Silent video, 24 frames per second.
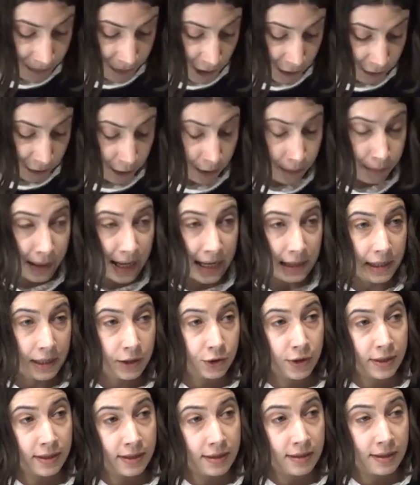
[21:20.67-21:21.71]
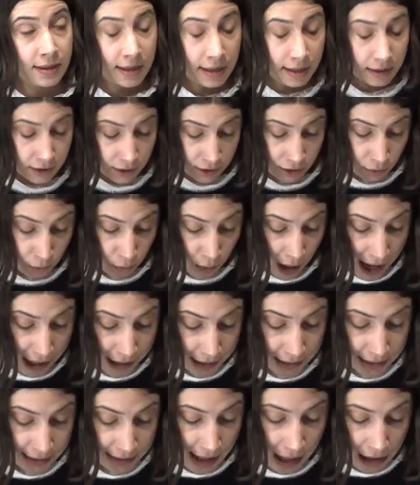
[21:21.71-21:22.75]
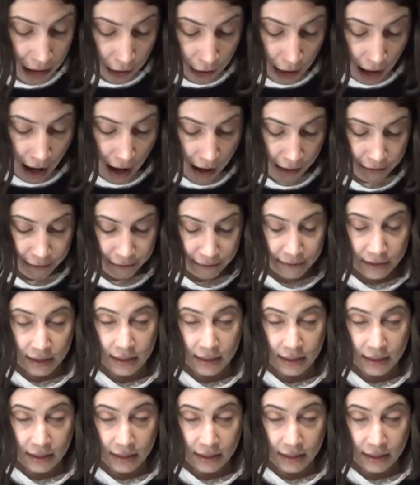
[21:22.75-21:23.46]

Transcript: from electricity to the wireless telegraph,